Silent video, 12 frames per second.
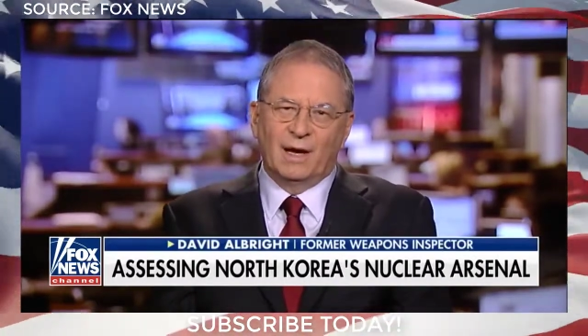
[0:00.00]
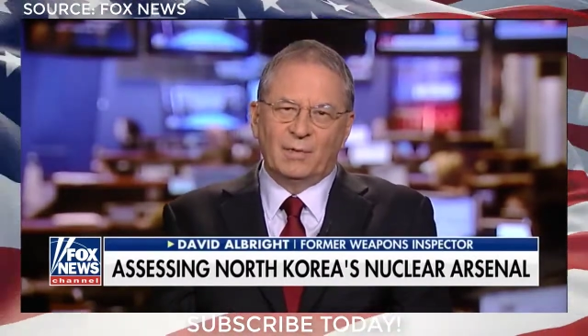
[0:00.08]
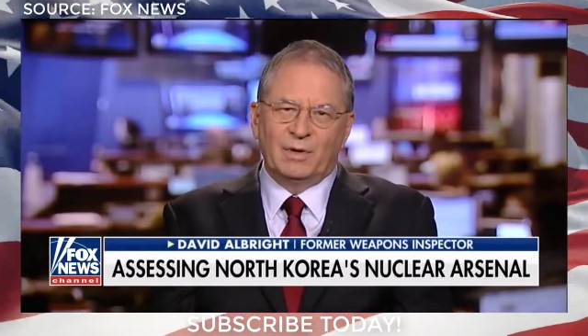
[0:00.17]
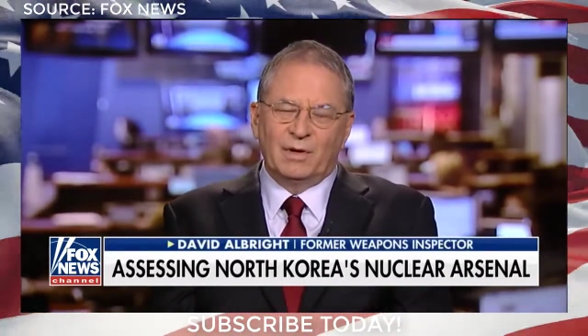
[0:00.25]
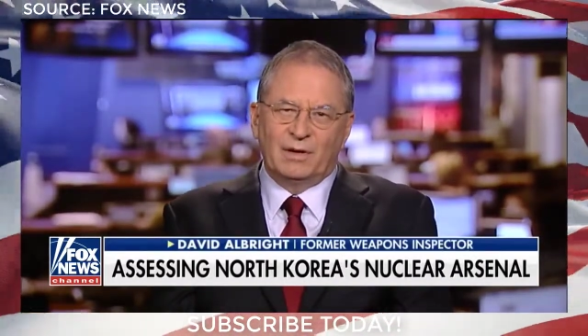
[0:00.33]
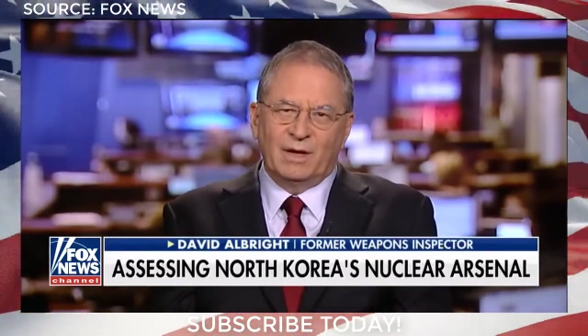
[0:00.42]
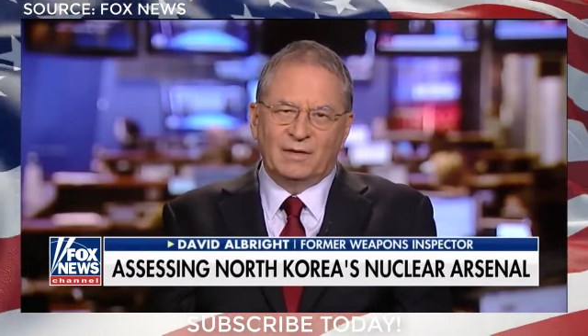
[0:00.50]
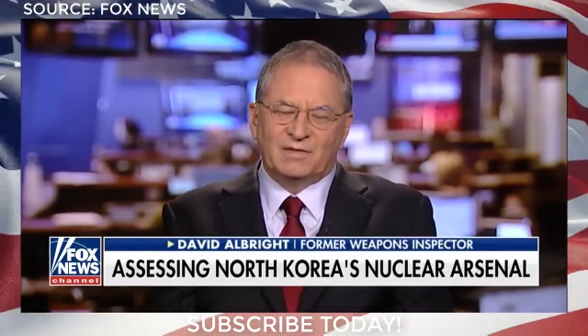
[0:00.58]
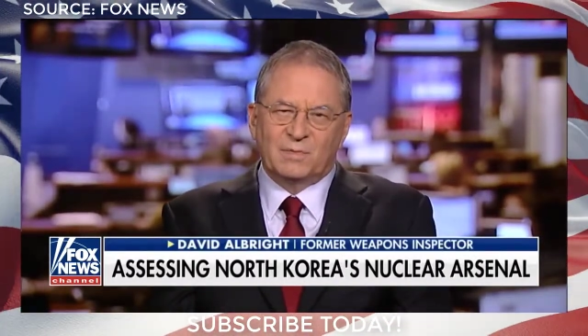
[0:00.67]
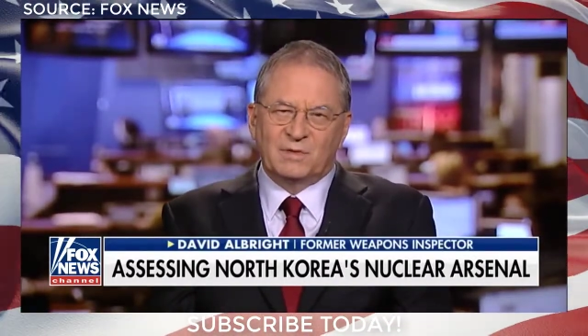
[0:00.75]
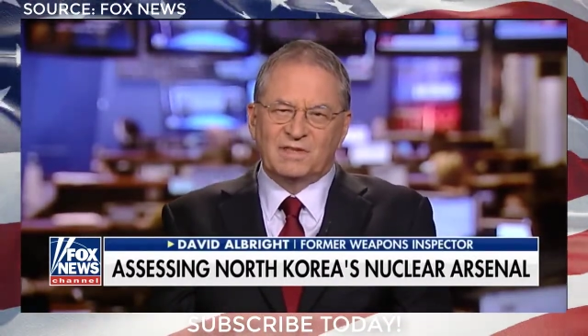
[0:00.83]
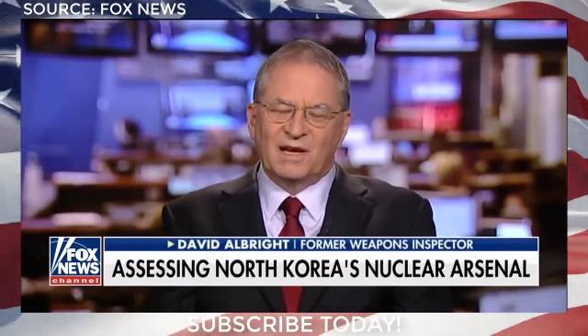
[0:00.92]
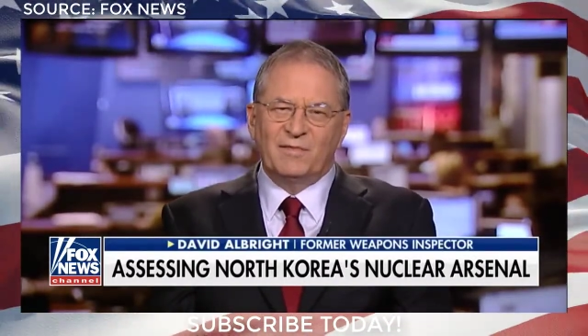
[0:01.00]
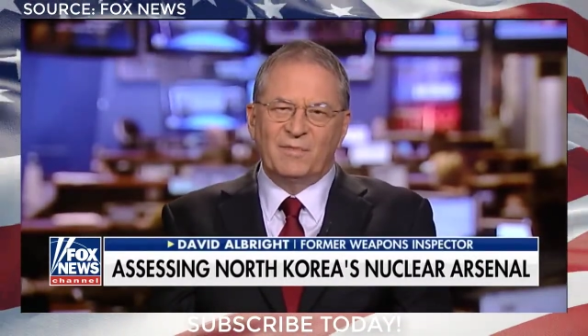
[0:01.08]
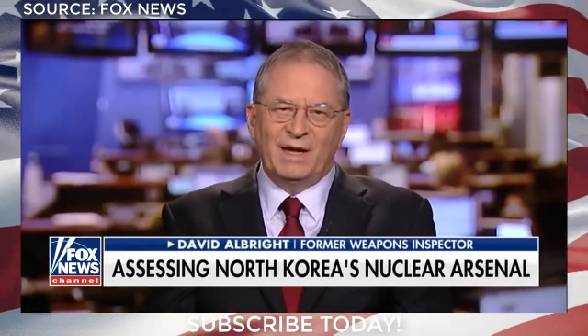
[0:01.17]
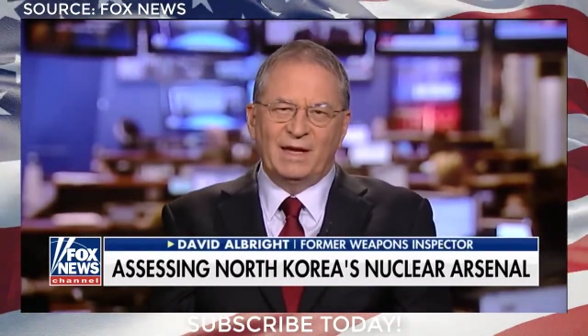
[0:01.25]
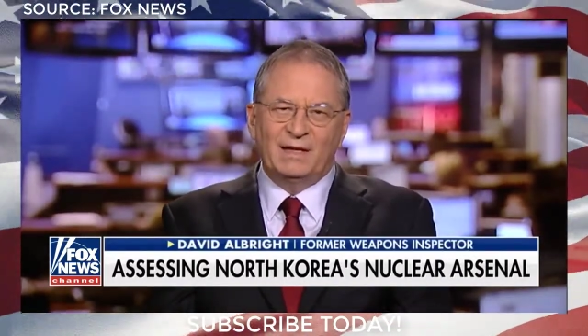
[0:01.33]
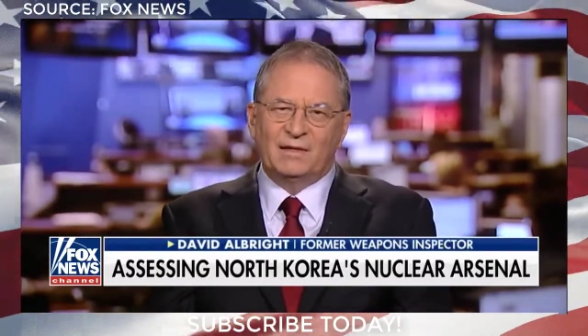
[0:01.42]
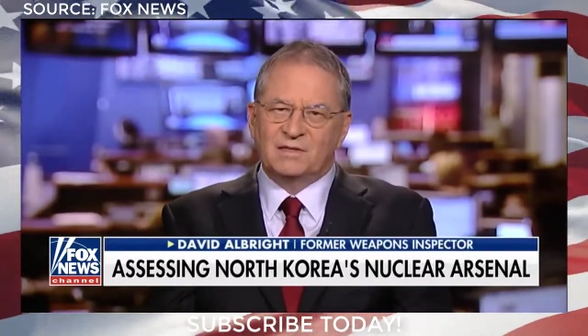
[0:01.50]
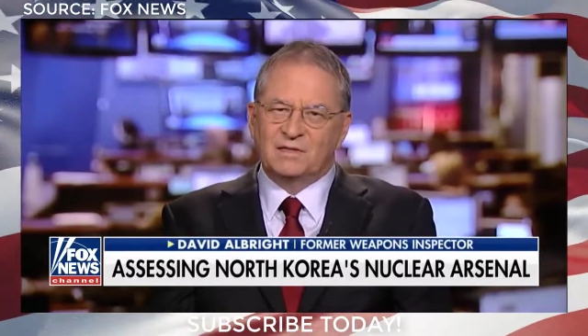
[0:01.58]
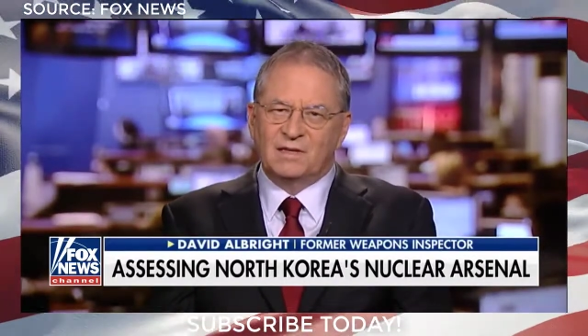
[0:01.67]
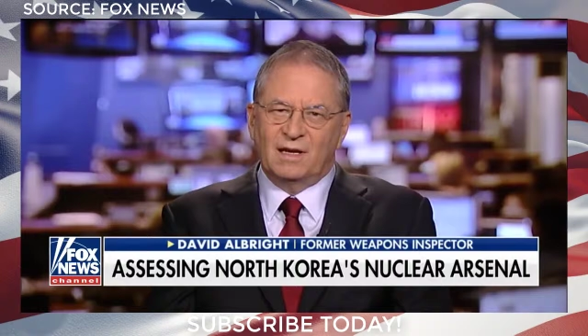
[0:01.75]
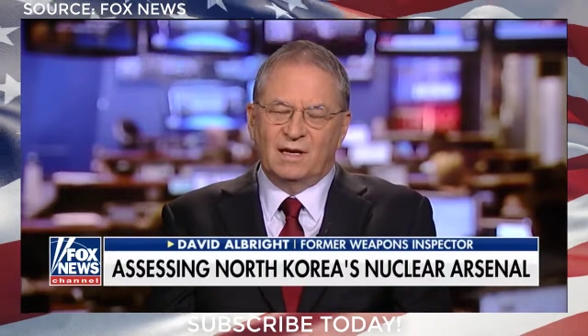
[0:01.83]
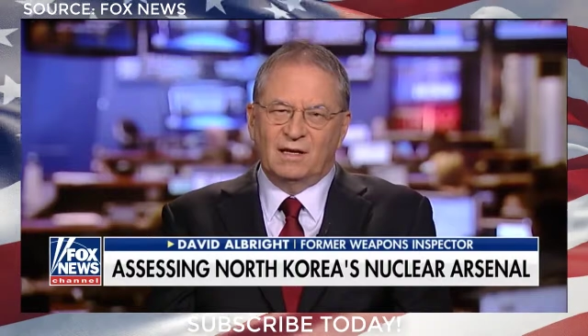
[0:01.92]
I mean, estimates I've made
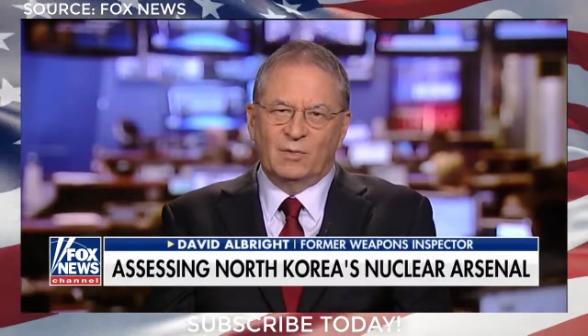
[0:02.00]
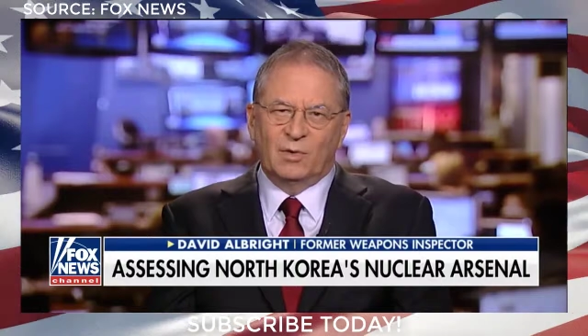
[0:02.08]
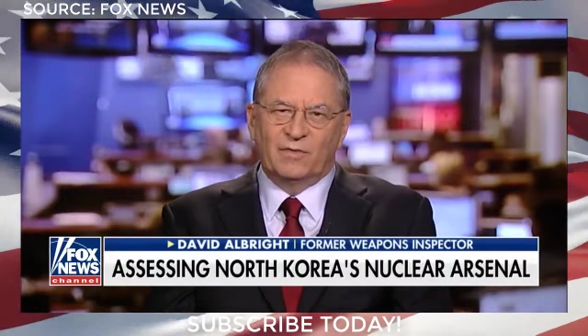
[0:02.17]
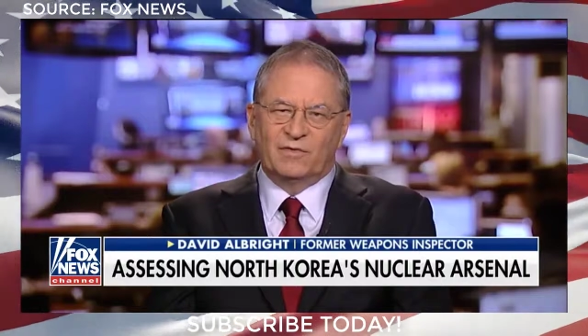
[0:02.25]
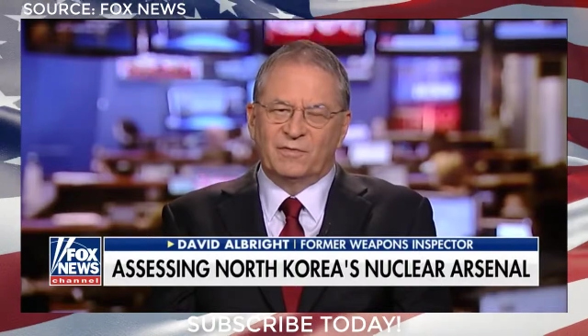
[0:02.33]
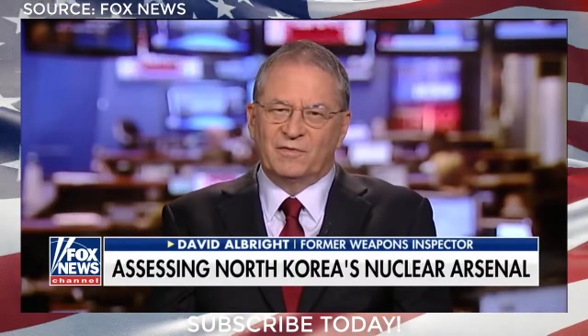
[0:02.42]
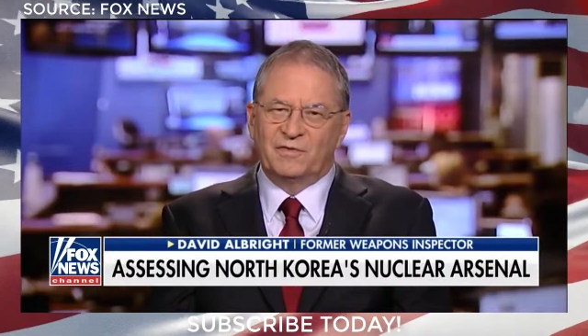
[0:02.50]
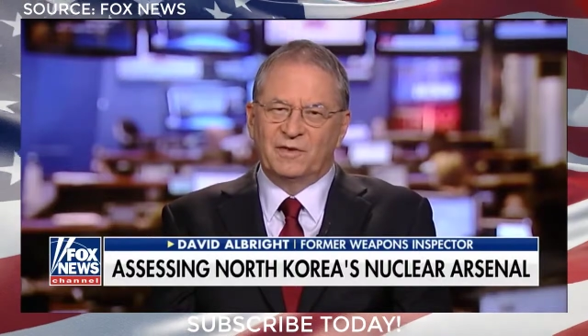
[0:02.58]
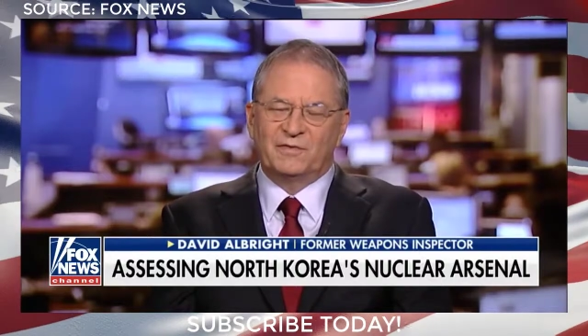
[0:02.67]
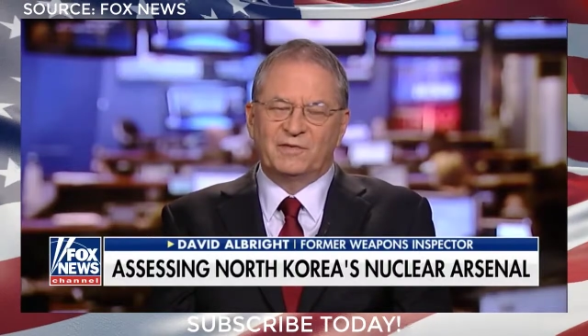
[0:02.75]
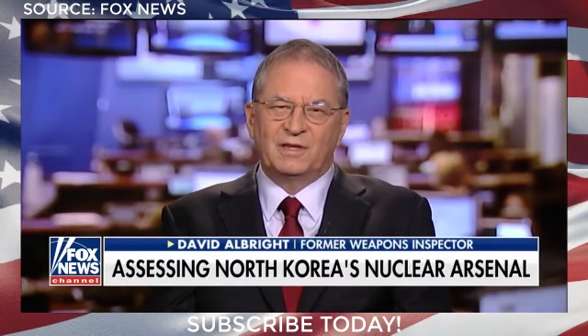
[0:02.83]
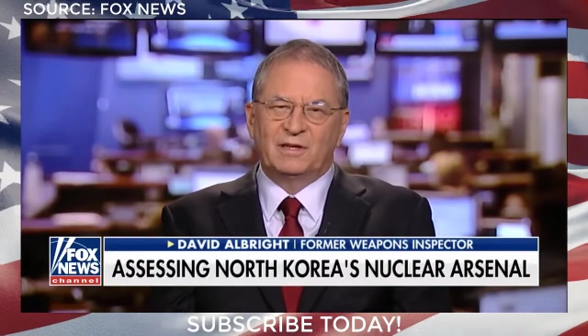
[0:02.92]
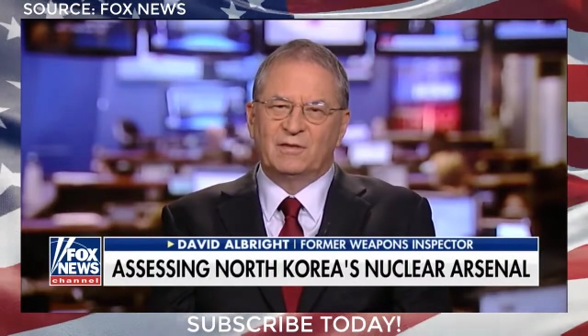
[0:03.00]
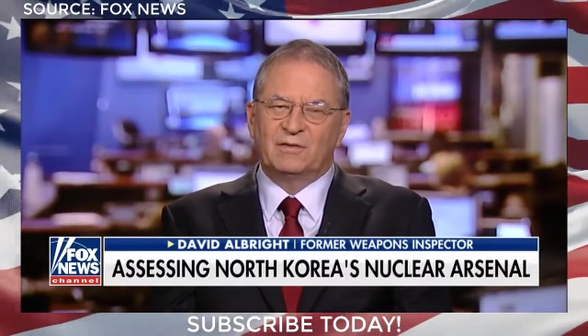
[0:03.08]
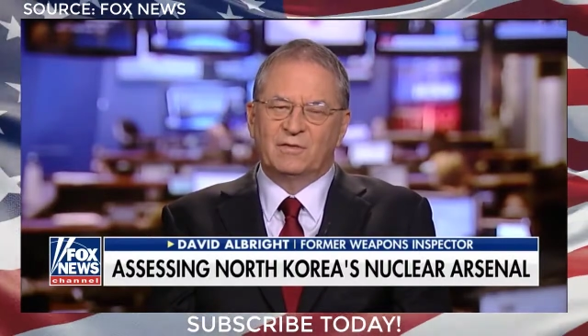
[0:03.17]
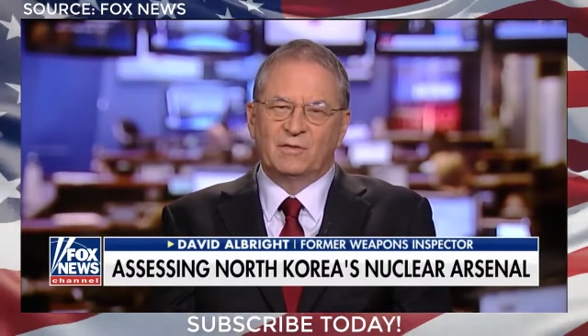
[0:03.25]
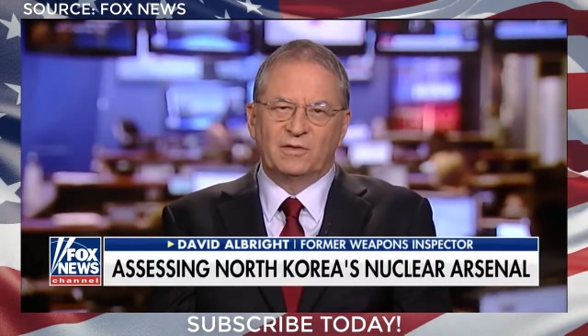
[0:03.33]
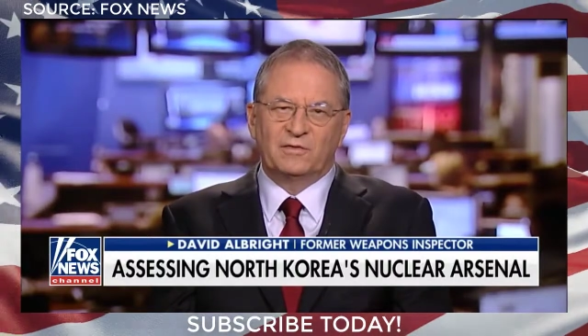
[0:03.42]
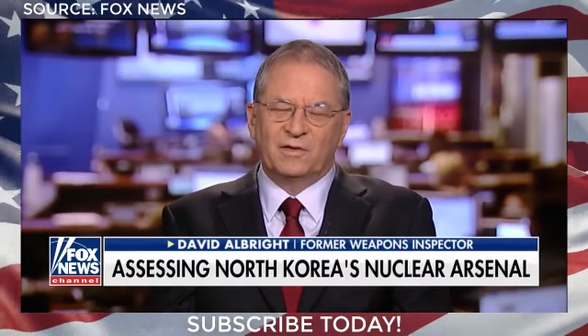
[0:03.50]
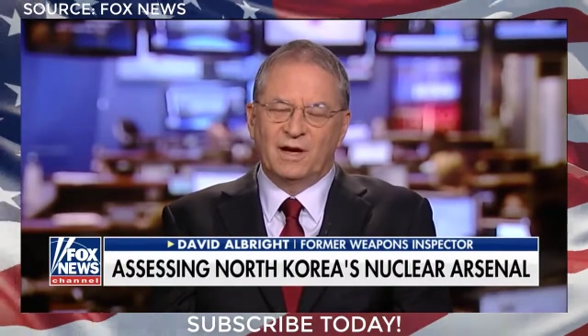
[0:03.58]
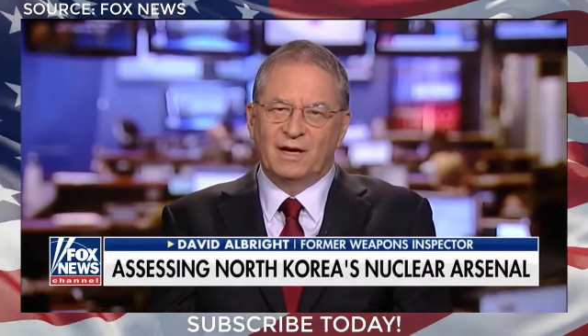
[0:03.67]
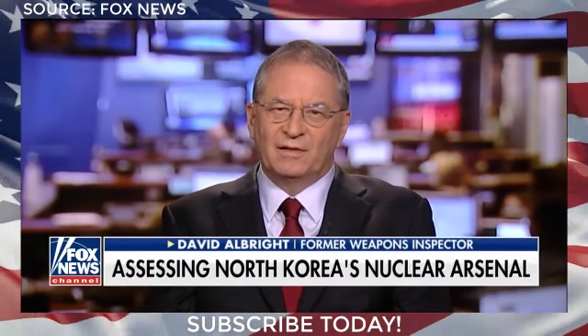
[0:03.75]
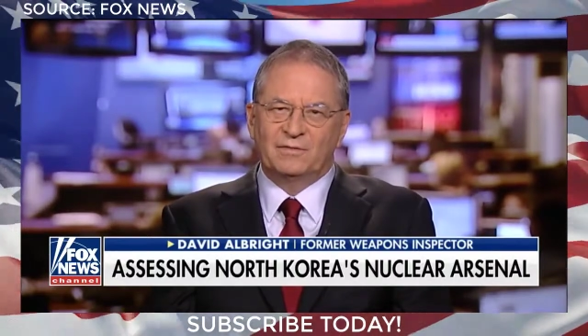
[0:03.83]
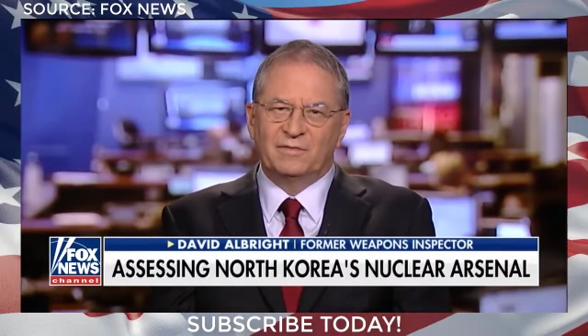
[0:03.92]
it's anywhere from 15 to
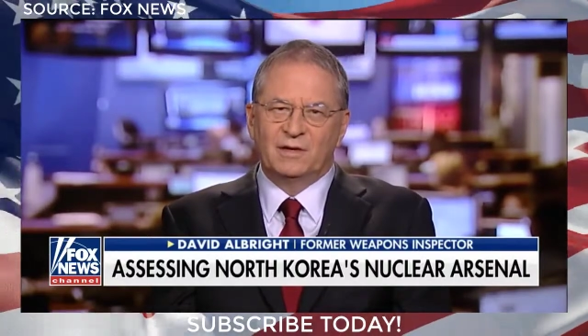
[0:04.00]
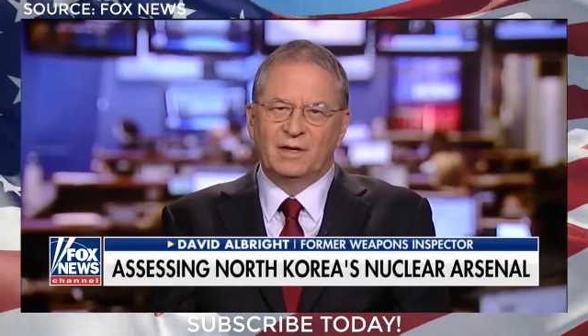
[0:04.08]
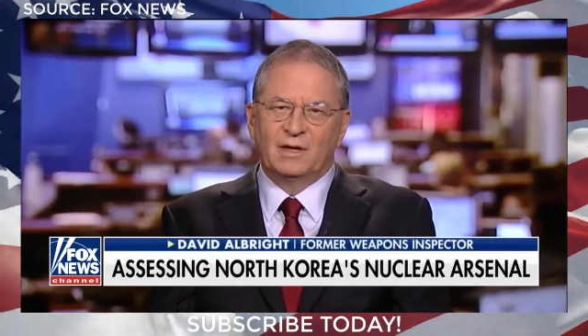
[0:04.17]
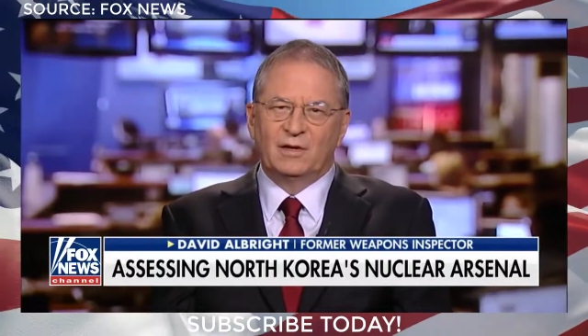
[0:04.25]
35